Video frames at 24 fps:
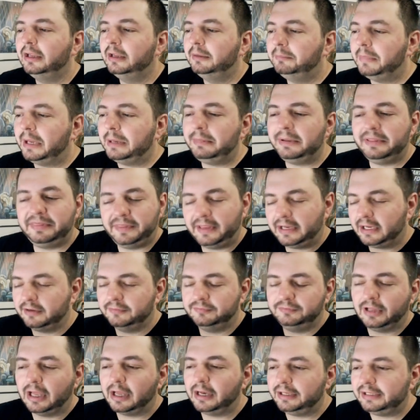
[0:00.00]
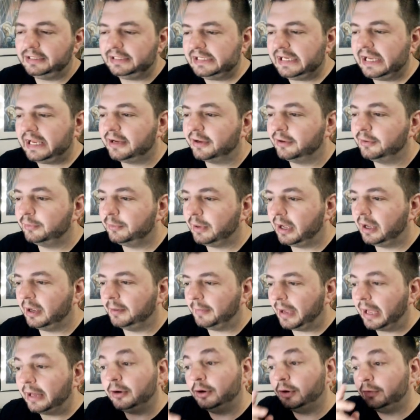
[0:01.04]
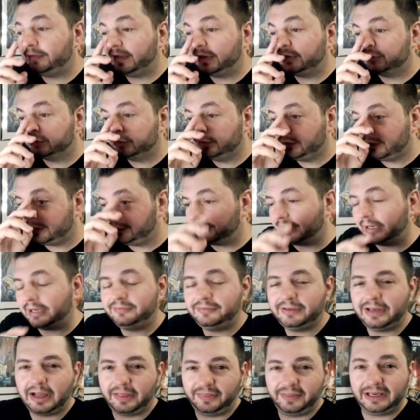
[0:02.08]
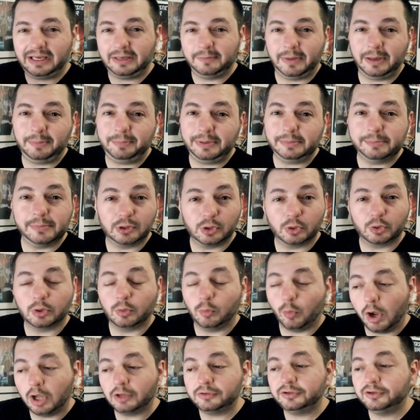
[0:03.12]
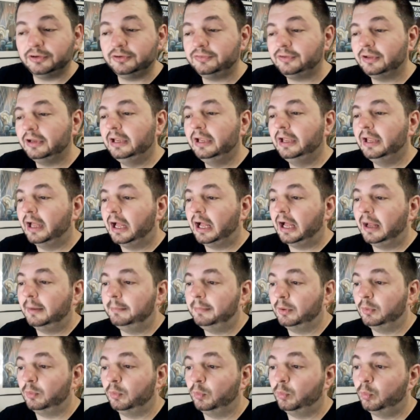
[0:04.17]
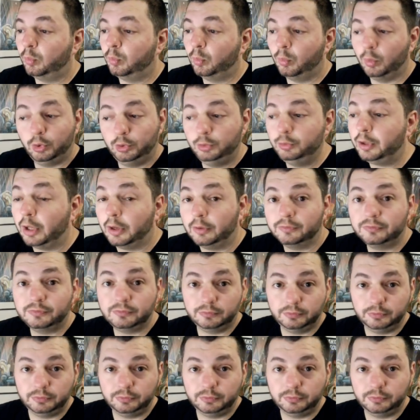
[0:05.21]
Made me think of Donna Diego. I don't know if that's true, because like I said, I think it might be Melora Walters, but who knows?